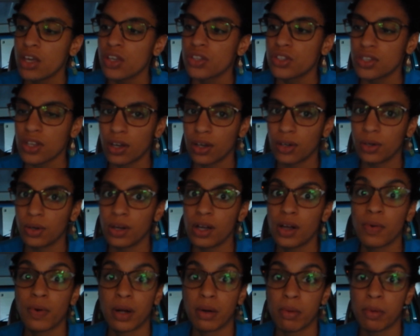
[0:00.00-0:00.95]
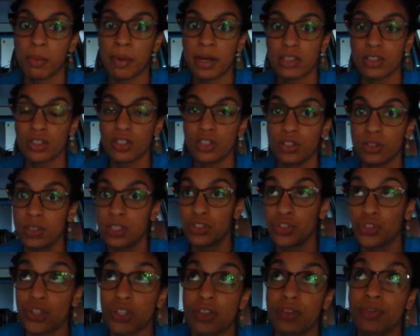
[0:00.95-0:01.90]
So what I'm about to do
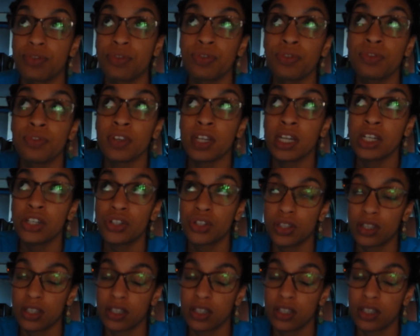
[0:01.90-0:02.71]
is just finish